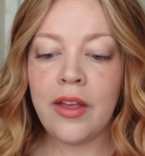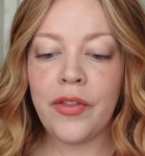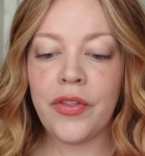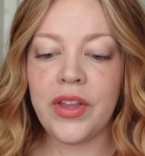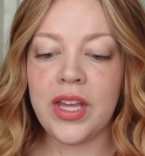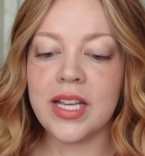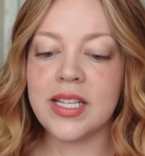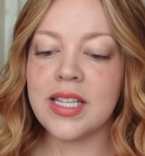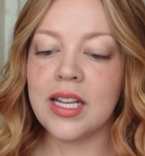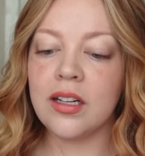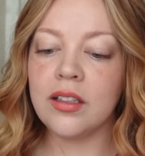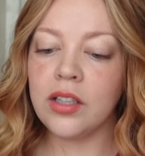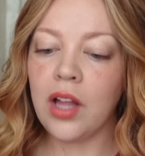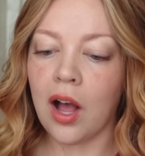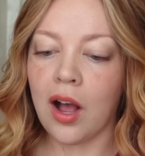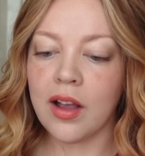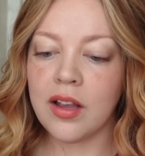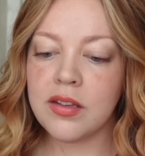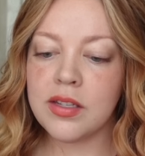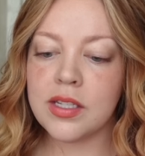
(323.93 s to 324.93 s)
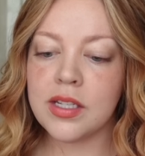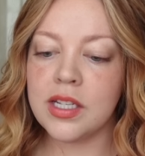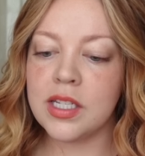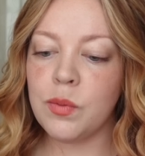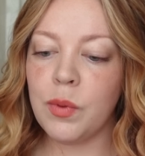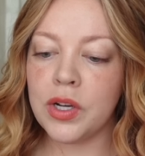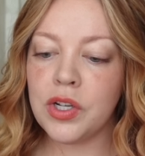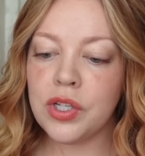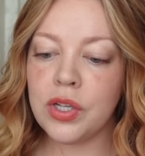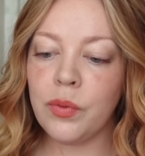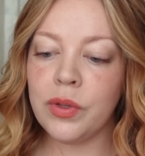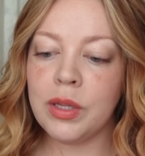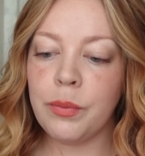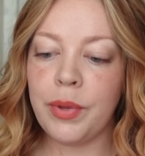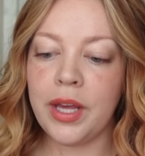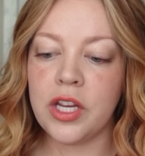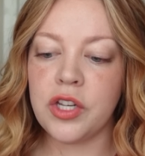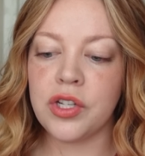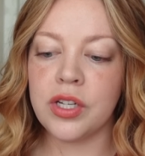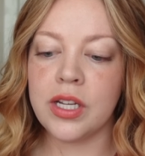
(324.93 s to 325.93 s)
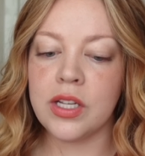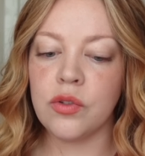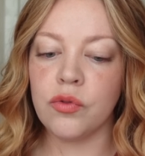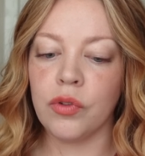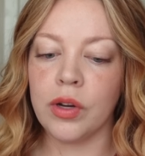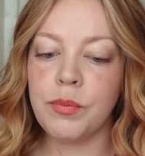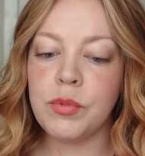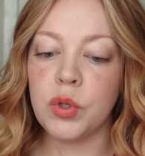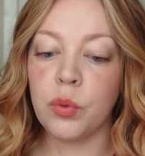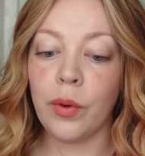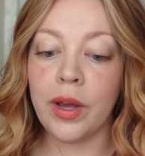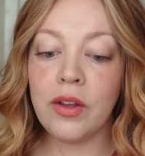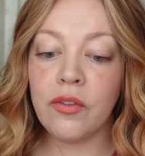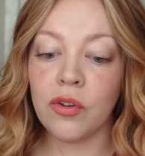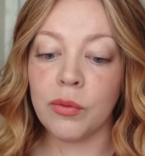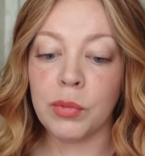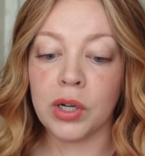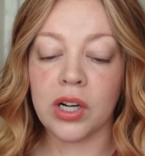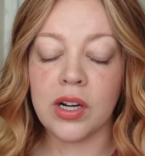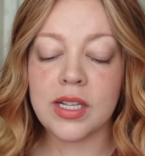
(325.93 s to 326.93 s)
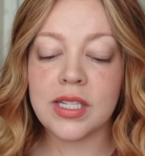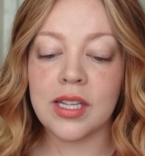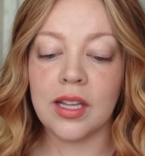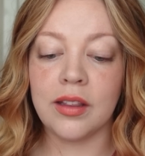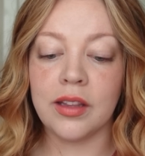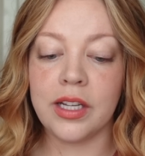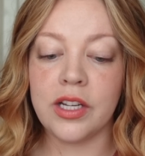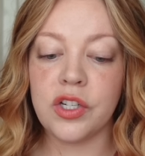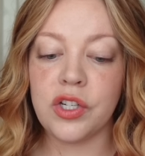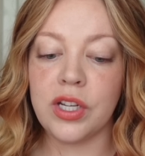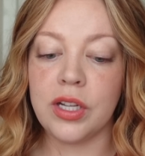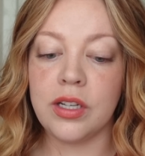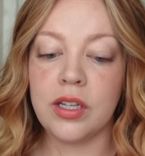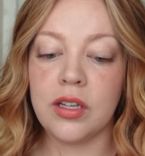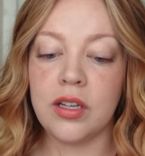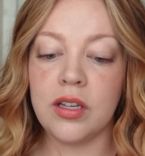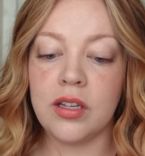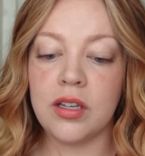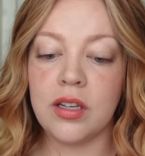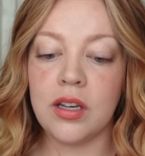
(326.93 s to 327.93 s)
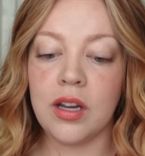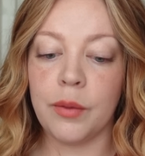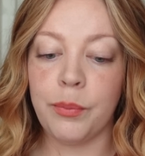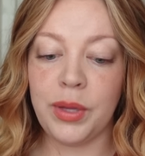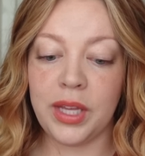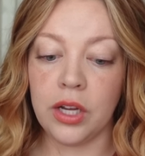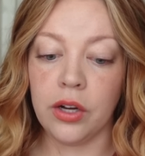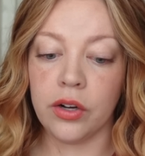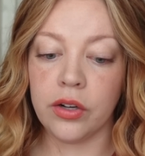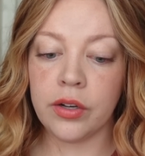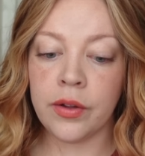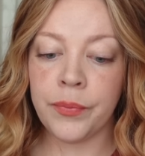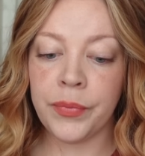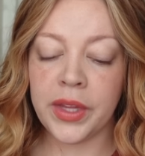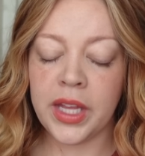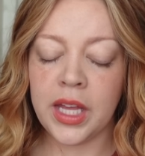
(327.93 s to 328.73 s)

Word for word: Thea's at a loss, especially when the patient is ripped away from her as suddenly as she appeared.